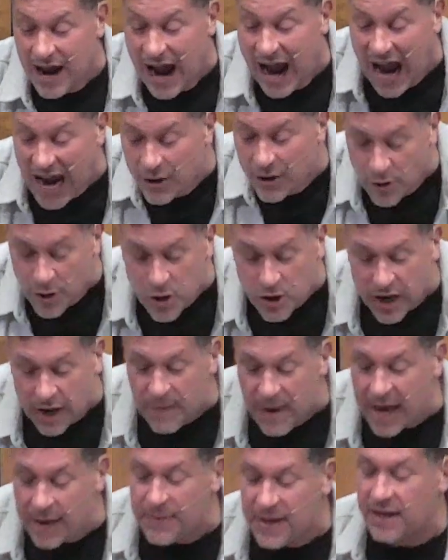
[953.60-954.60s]
I know you can
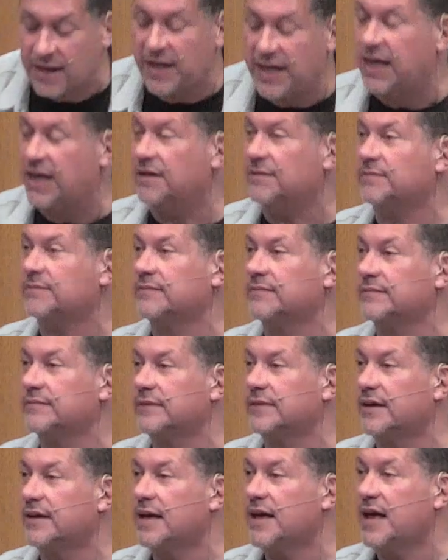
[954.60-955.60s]
make me clean.
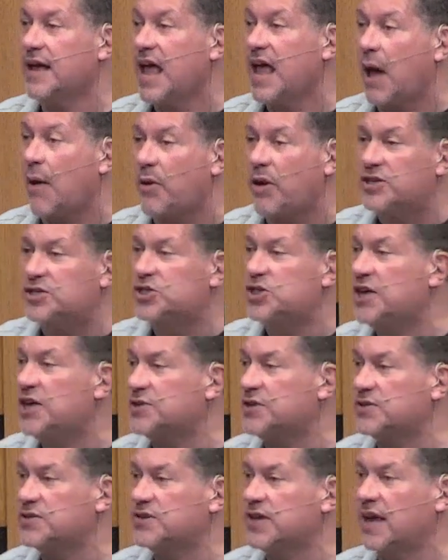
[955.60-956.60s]
And what does
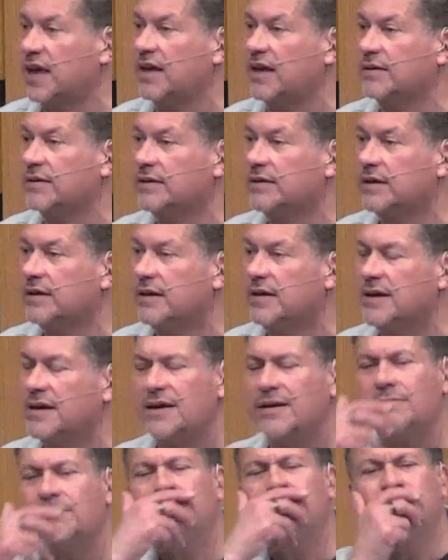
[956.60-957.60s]
Jesus say?
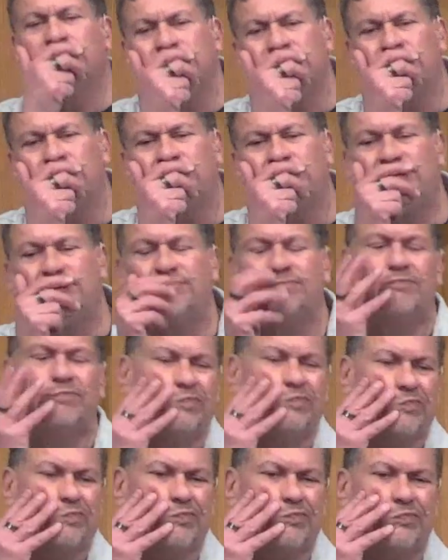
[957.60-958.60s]
Mm,
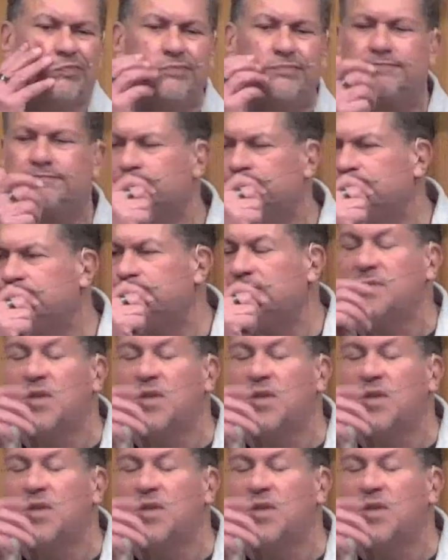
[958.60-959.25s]
mm, mm.